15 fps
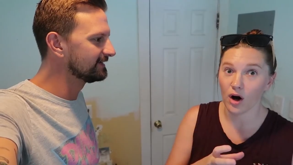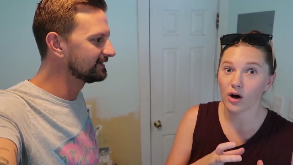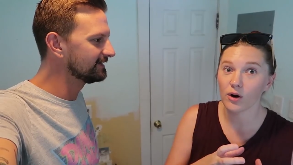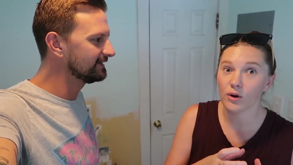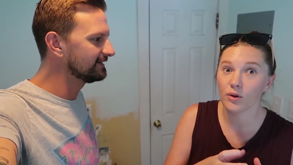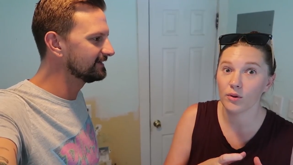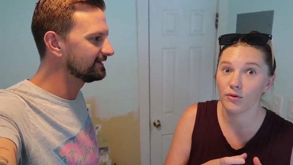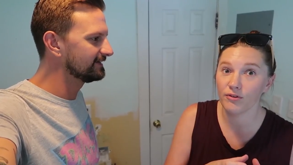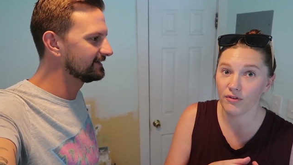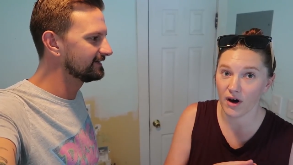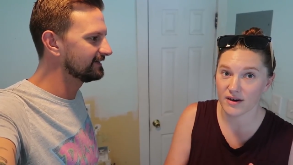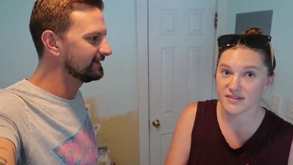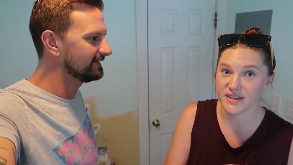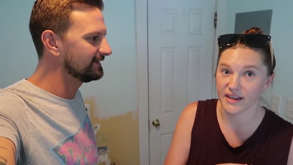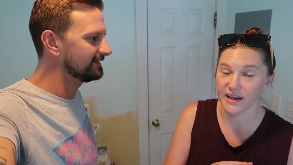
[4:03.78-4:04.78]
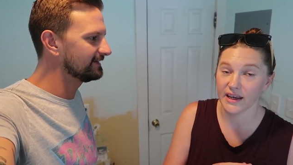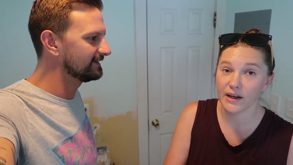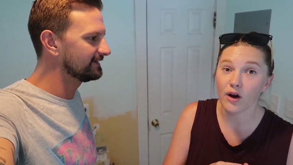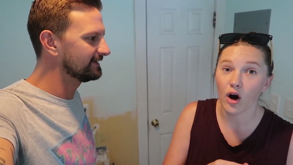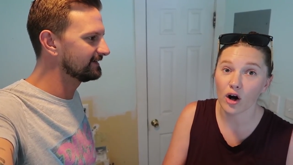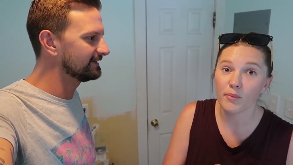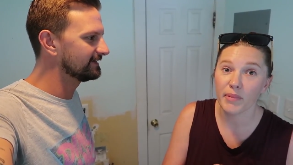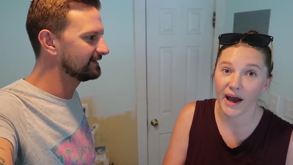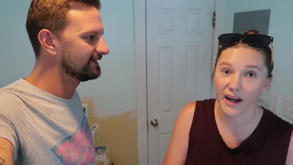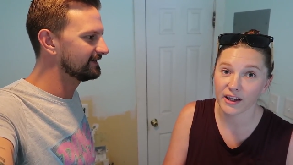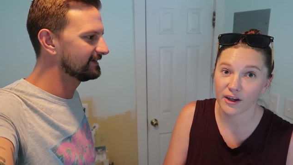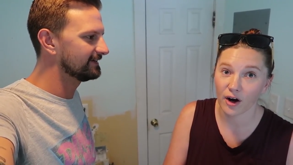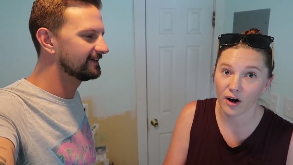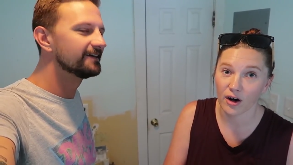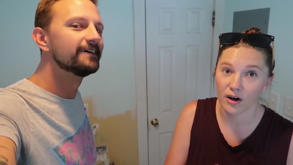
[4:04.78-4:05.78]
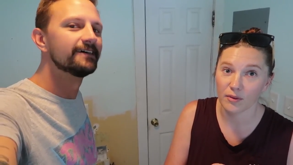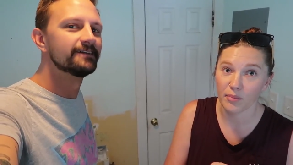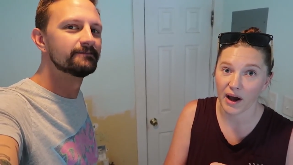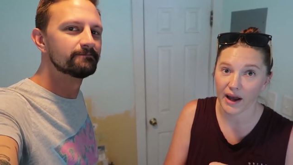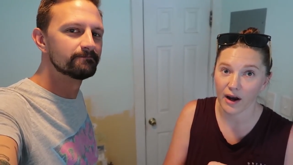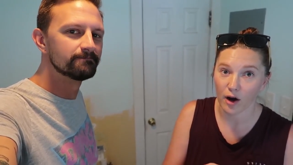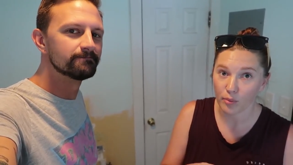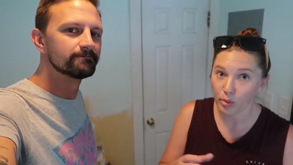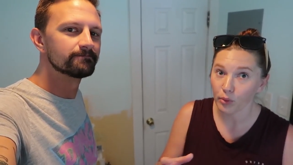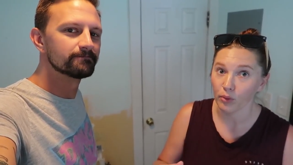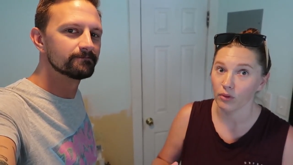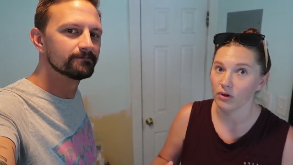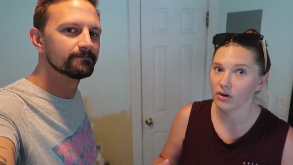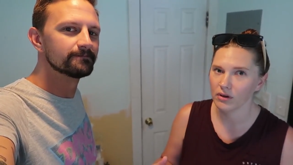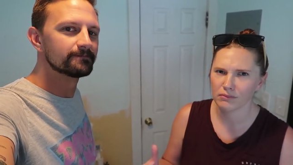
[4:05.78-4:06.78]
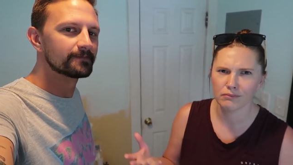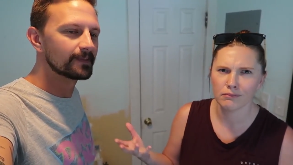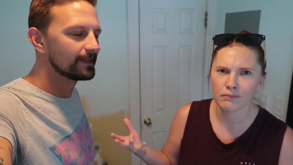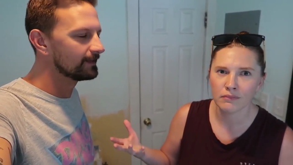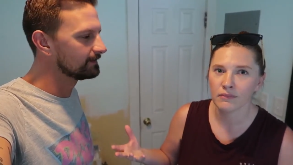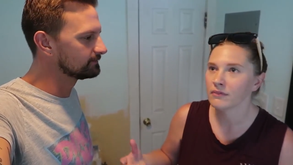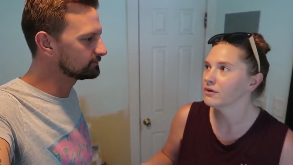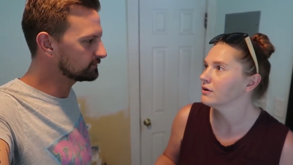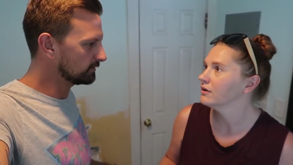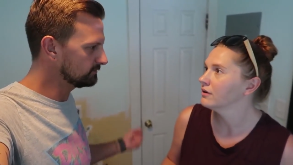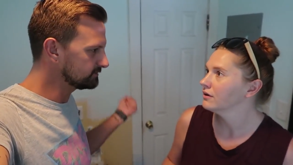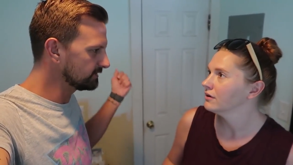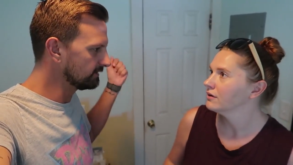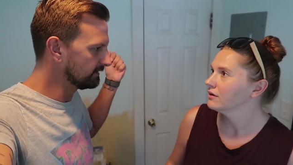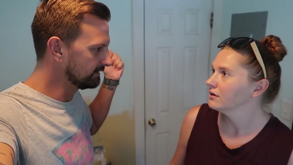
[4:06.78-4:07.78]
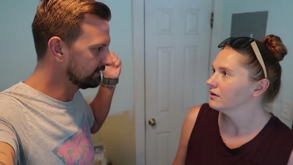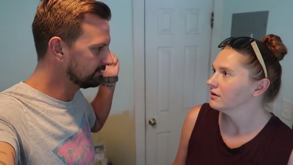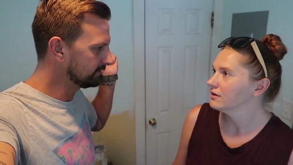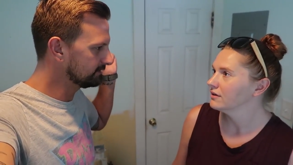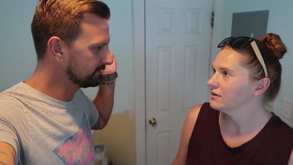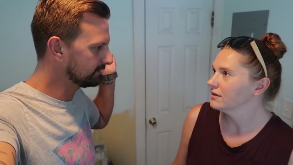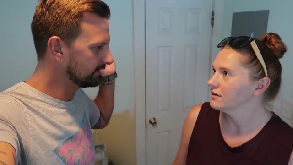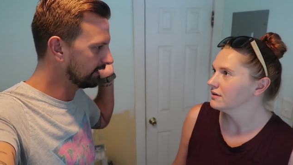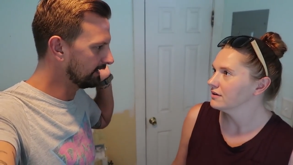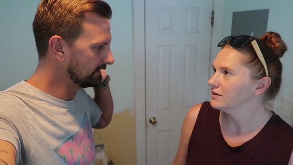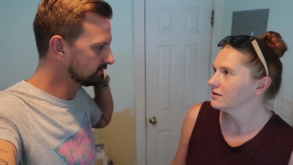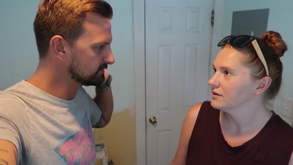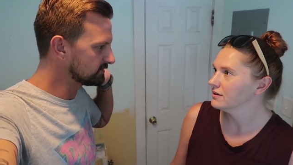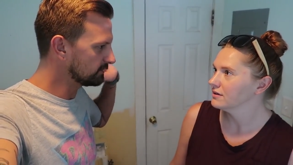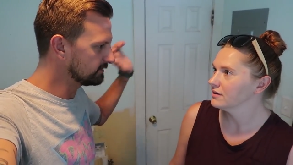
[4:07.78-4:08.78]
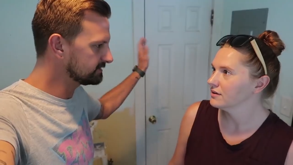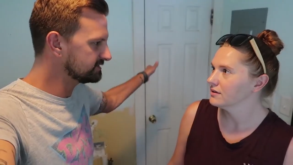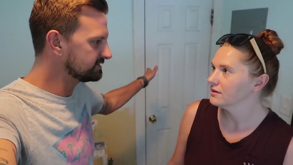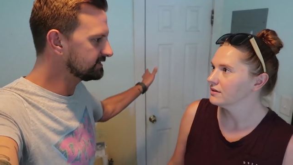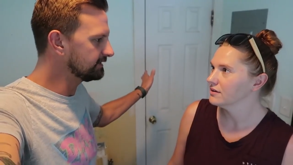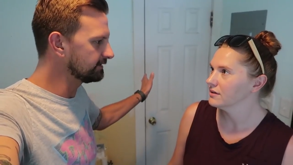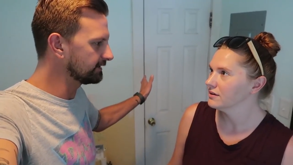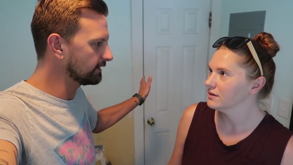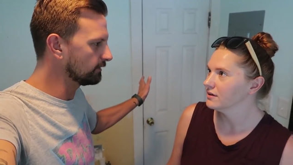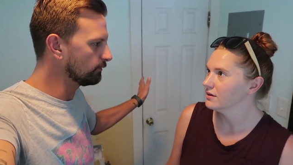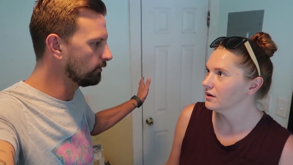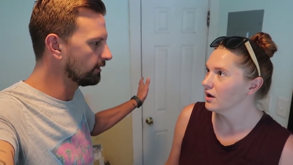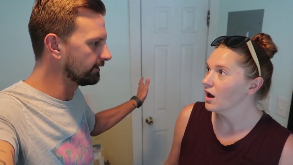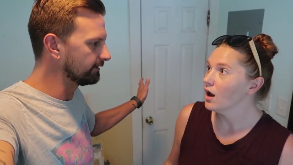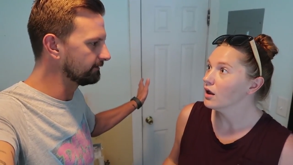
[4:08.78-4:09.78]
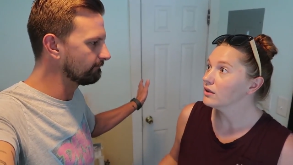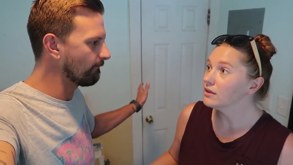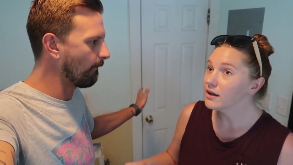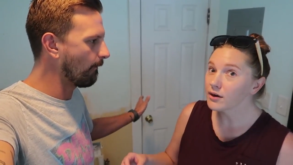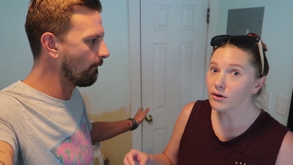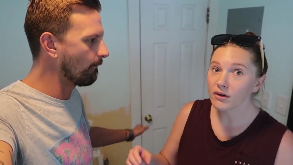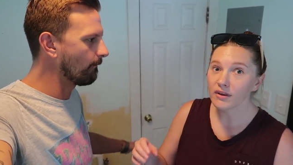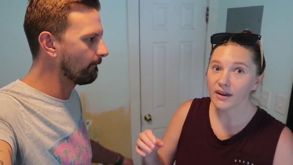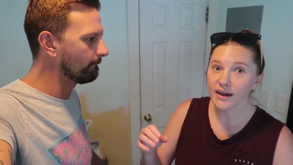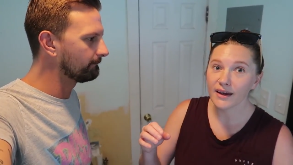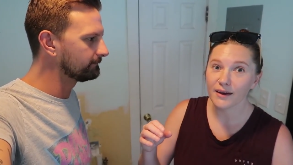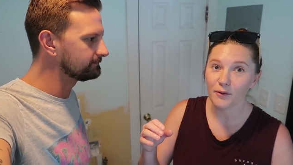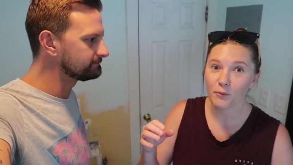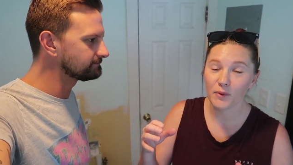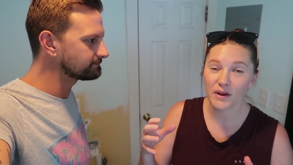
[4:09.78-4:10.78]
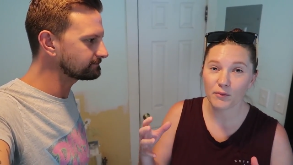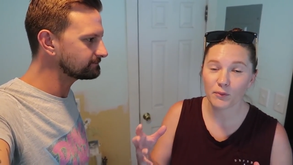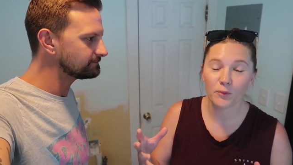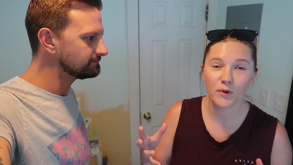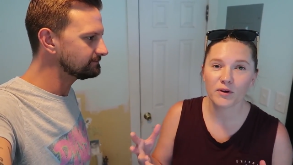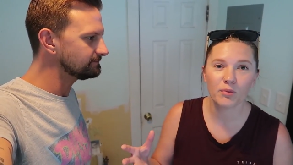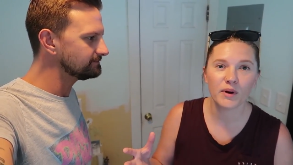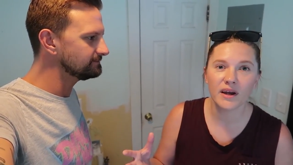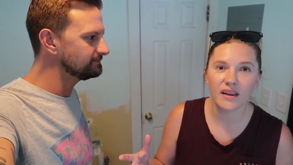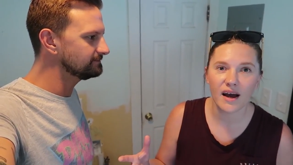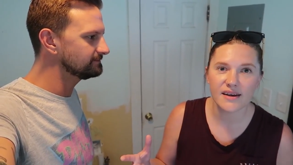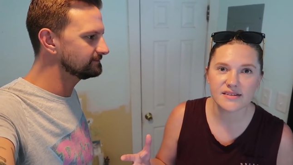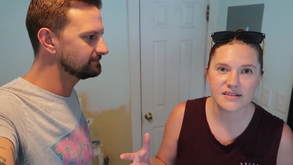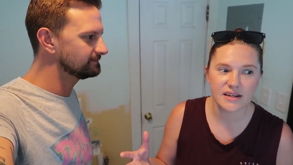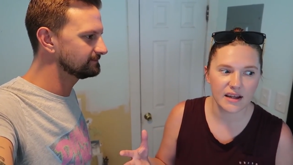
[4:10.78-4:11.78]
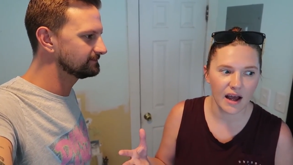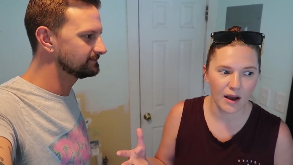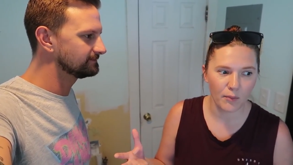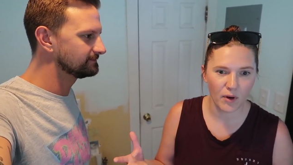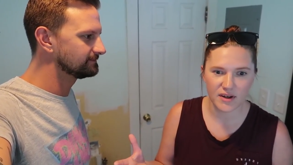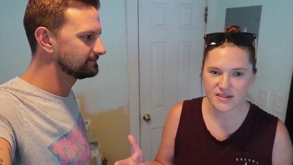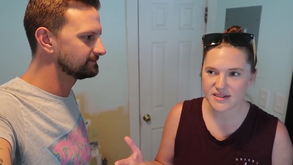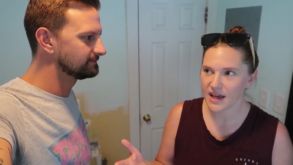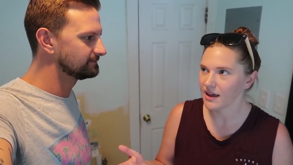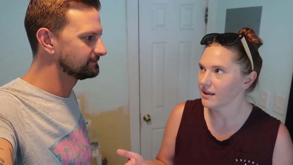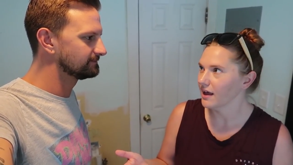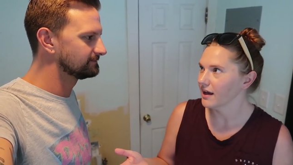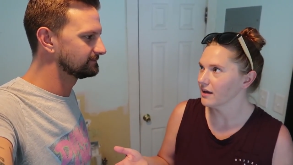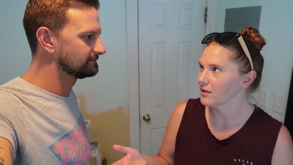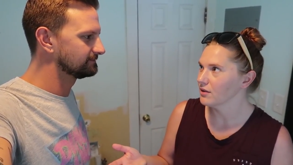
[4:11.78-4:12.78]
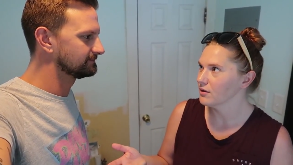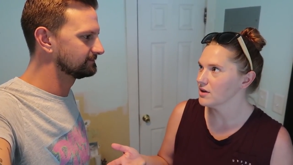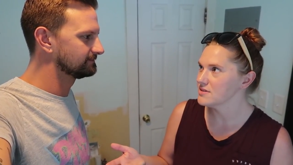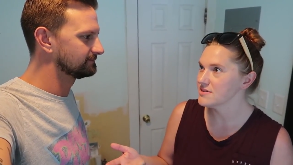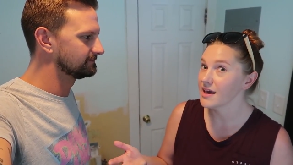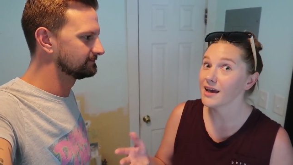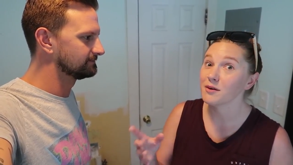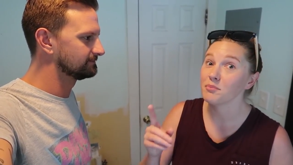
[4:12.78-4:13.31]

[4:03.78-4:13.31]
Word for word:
Speaker 1: our faucet in our backyard by our pool.
Speaker 2: Turned it on and started stealing our water.
Speaker 1: Literally, we realized it, I want to say, like, because they